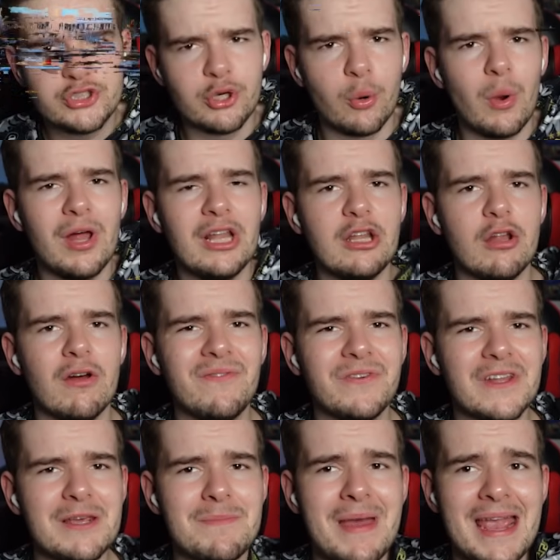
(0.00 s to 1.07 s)
to a
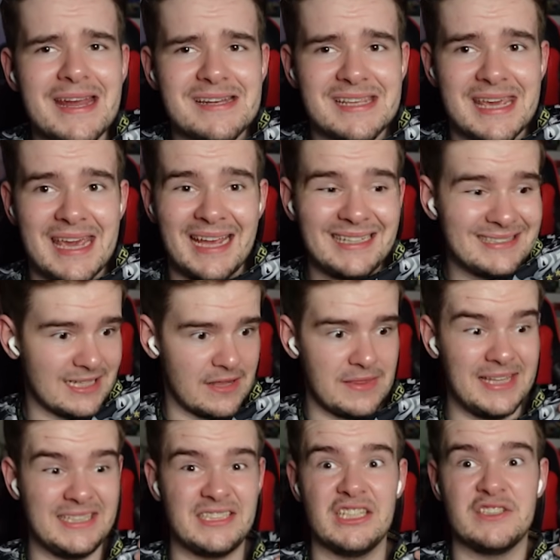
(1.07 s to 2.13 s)
lovely made kit. And
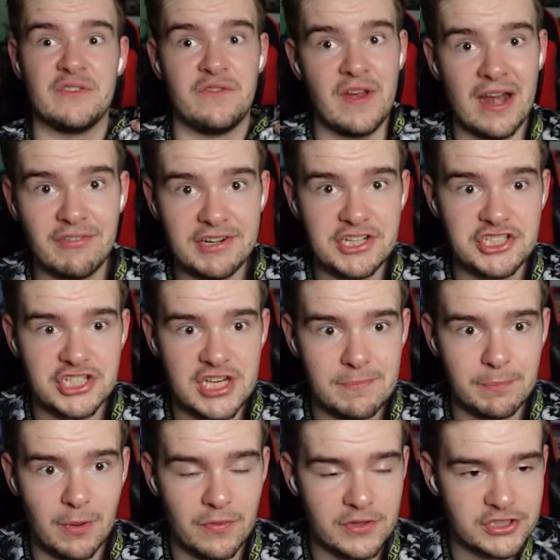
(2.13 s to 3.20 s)
this is very
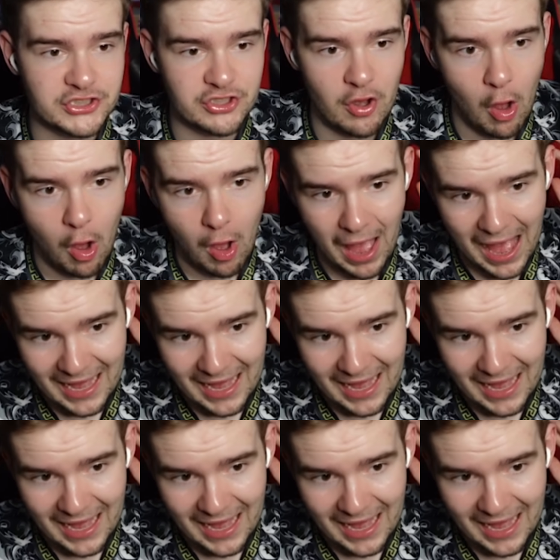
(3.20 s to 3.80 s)
cheap on the store,